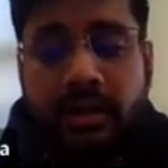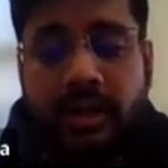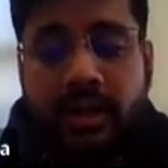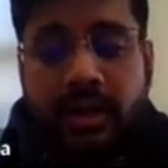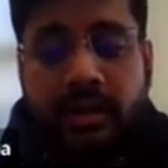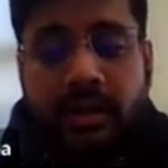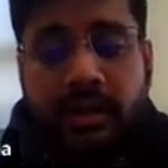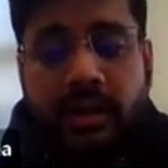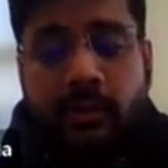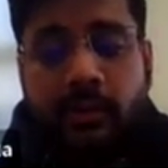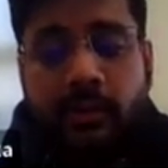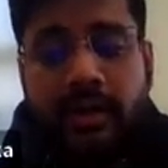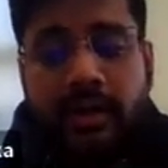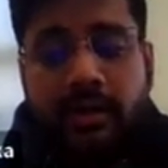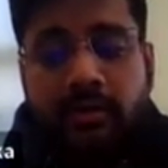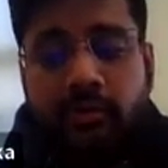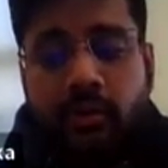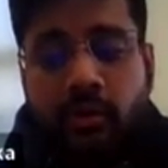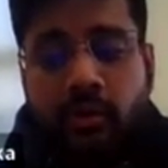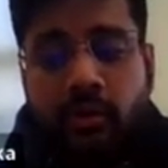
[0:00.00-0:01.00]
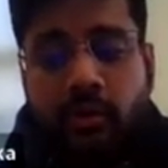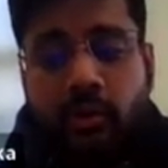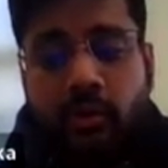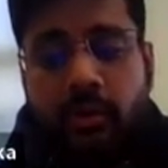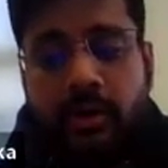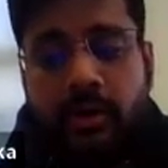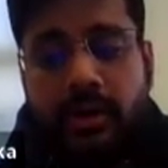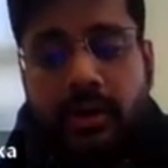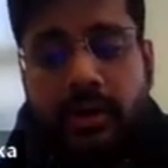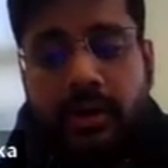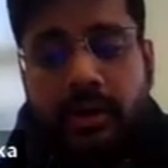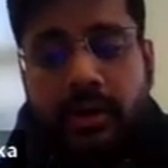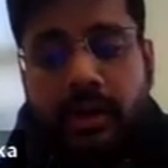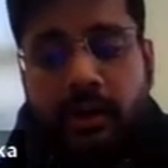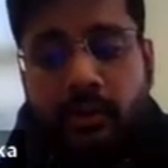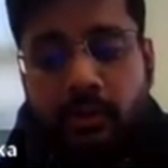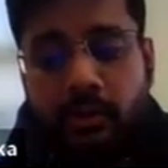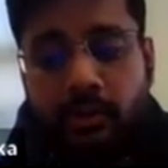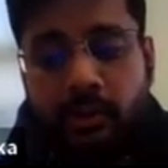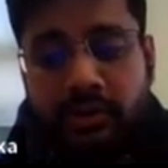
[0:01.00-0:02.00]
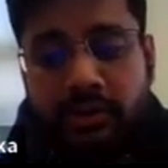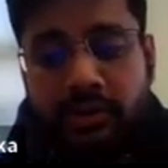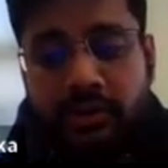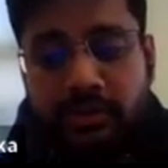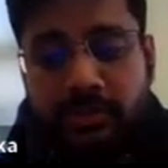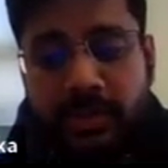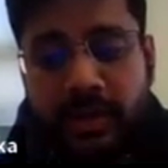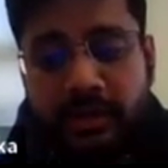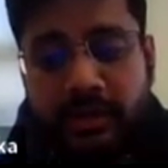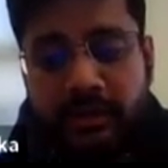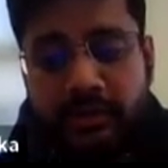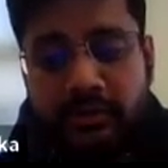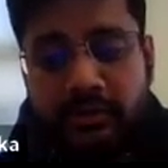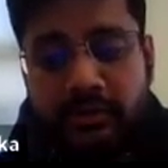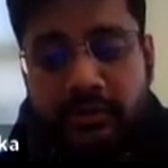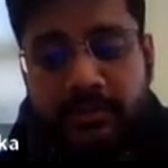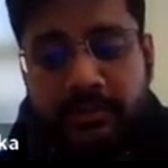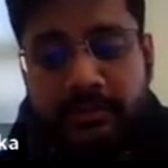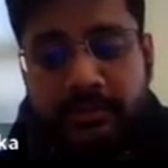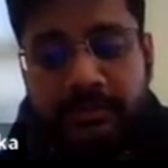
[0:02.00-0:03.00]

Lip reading: And now I have to go and download this package.